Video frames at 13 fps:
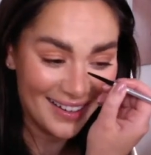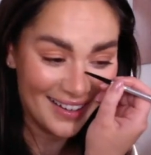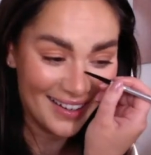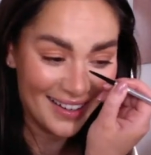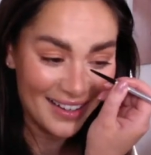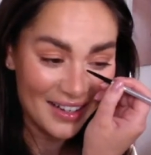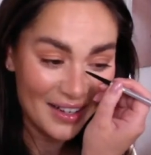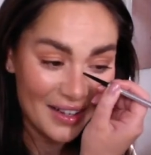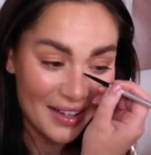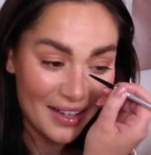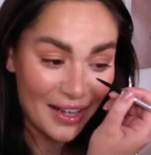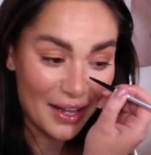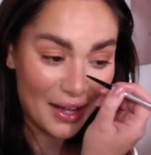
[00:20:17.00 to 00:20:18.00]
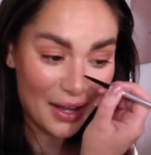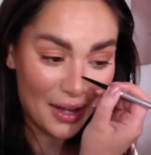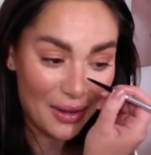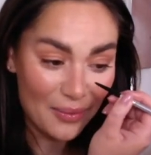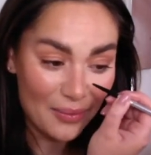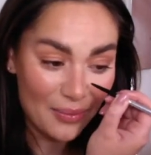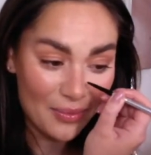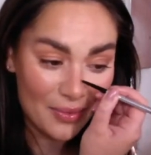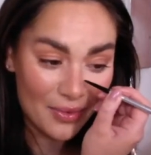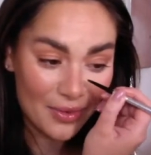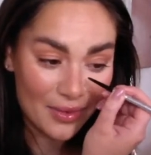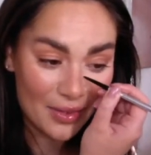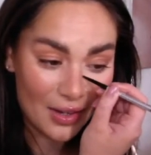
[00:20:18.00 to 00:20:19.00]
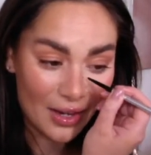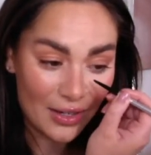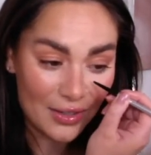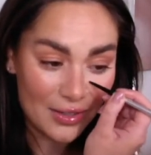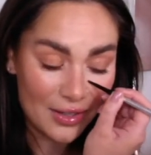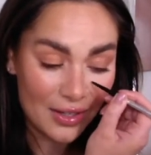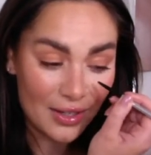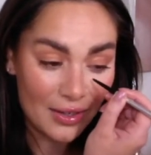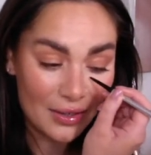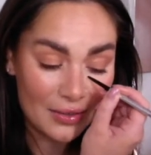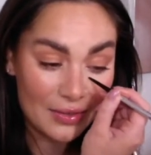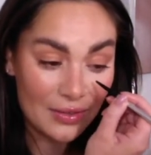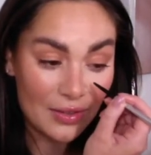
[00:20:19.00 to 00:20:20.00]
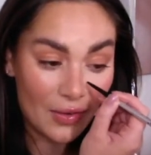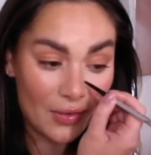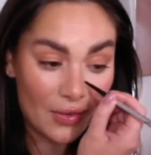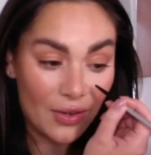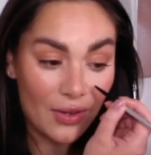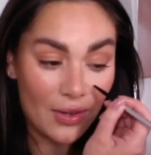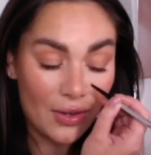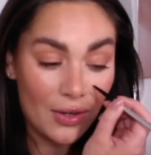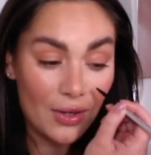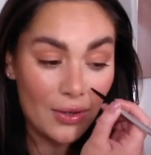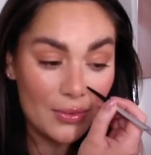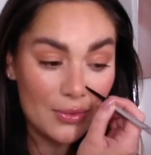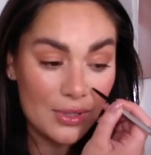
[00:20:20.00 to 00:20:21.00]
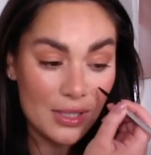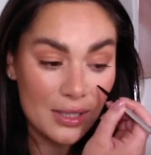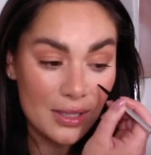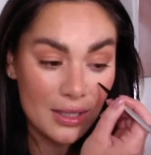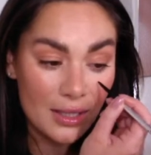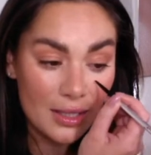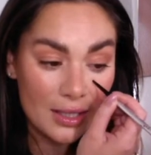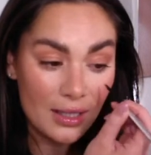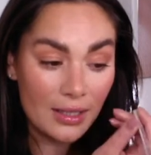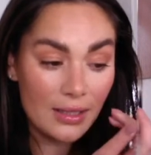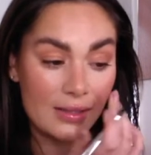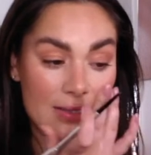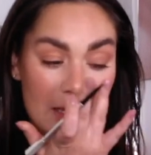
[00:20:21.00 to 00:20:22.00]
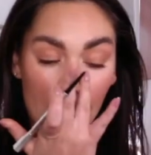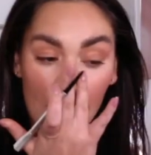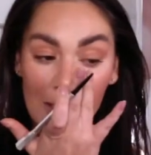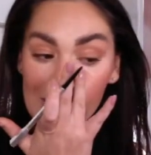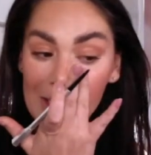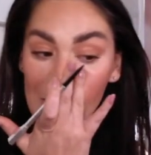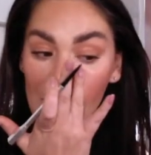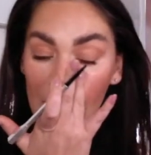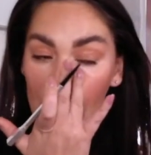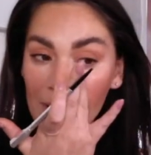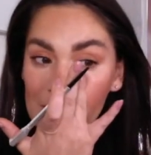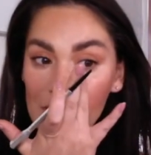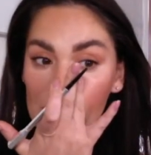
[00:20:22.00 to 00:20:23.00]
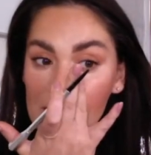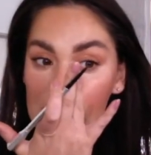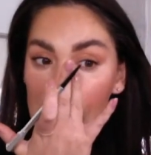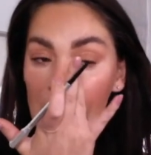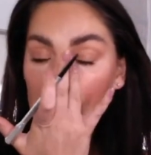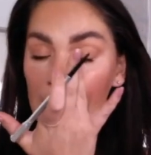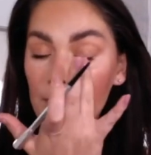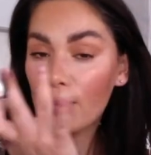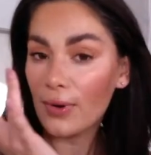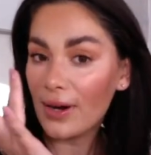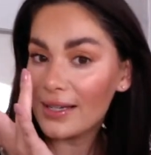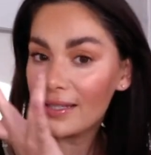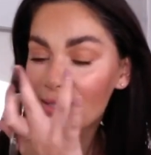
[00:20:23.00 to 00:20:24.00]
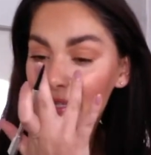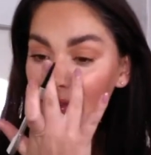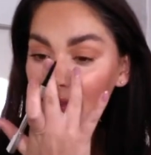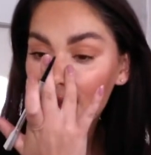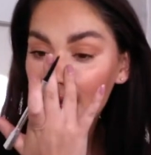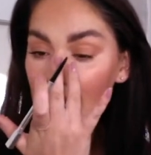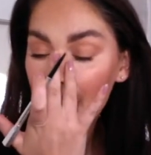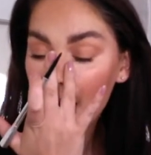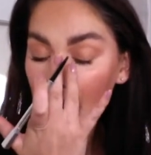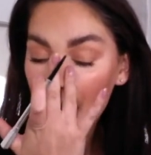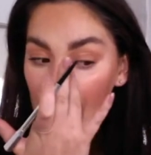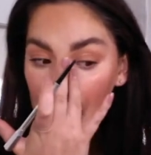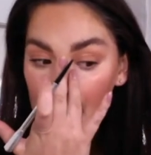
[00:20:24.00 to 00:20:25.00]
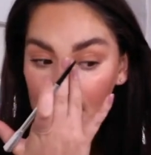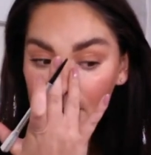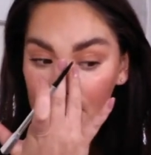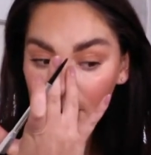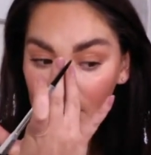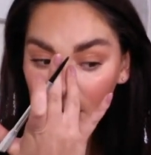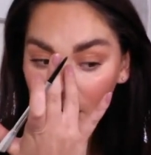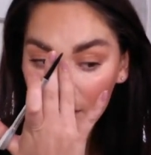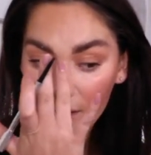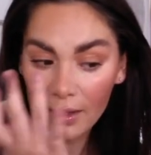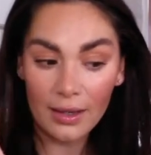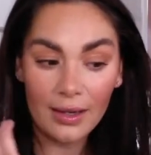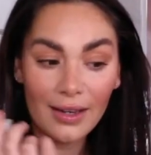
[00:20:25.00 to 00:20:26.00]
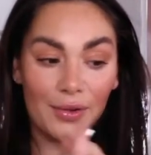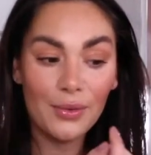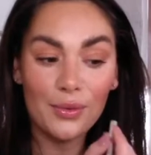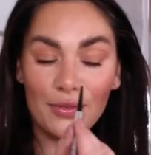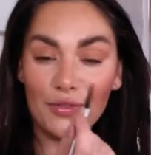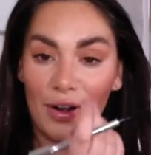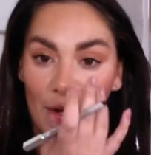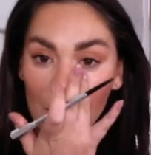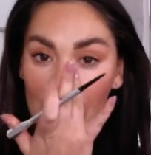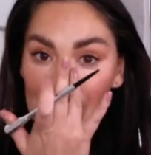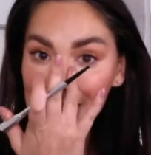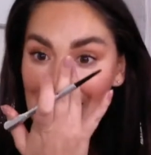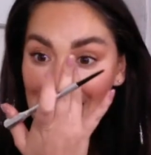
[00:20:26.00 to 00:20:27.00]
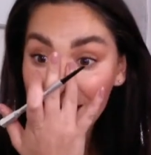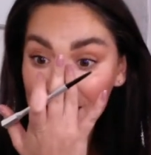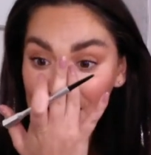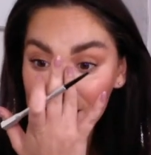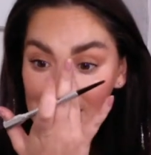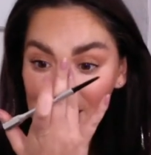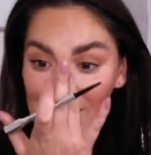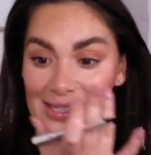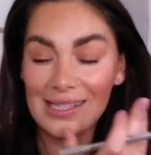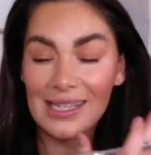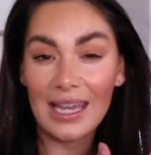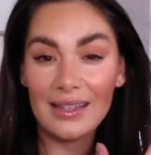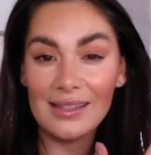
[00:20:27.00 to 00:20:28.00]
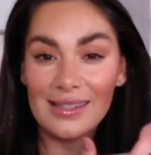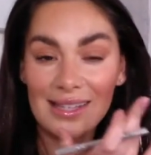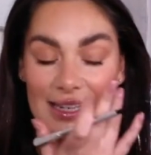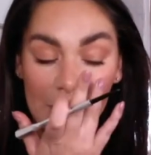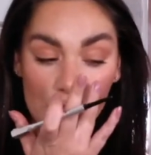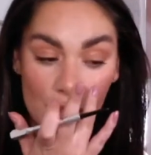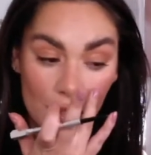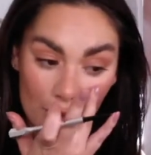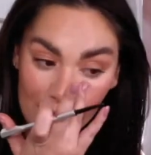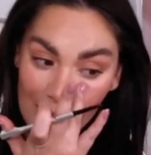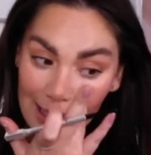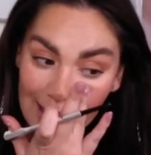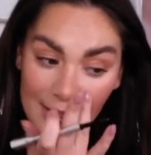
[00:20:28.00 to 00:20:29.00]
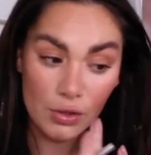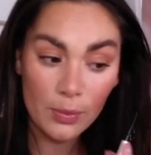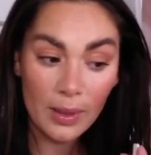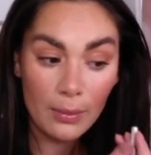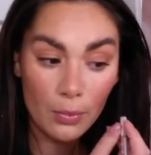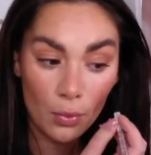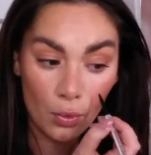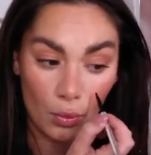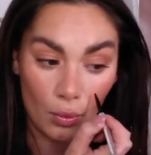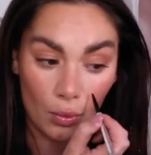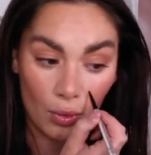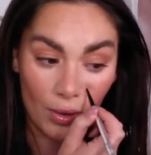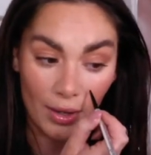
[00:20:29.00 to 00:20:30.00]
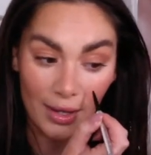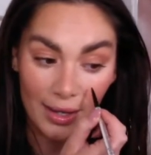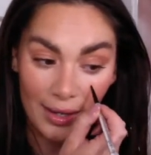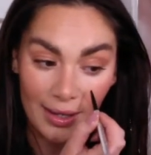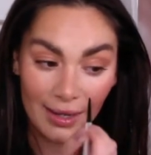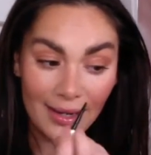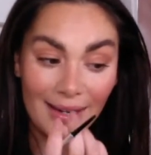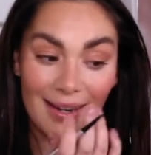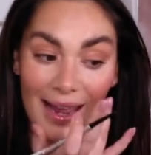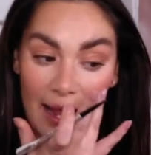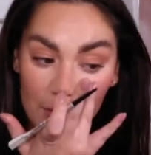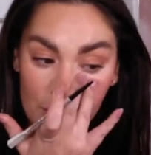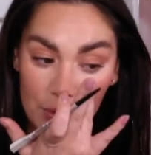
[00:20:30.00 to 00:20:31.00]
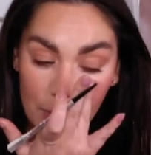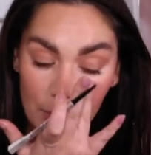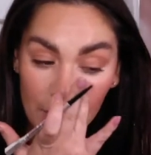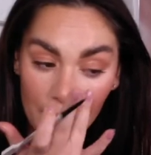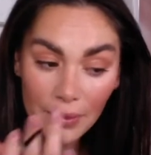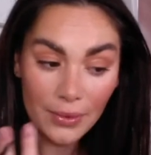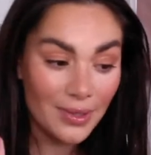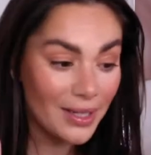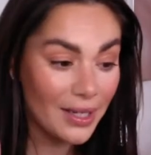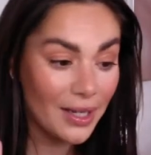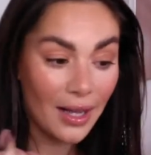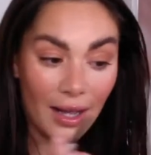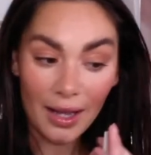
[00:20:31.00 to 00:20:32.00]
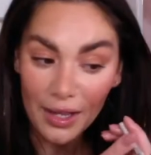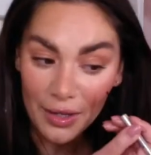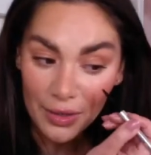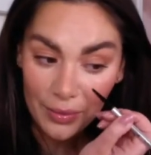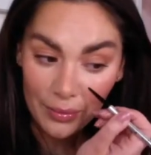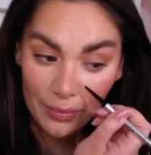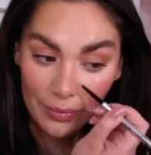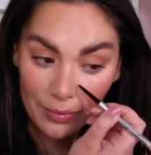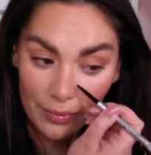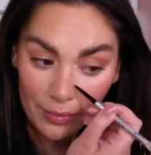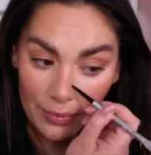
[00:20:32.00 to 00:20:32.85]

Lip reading: I just think it looks so cute in summer. So I always just press the little freckles into the skin, so then it just looks a little bit more natural. So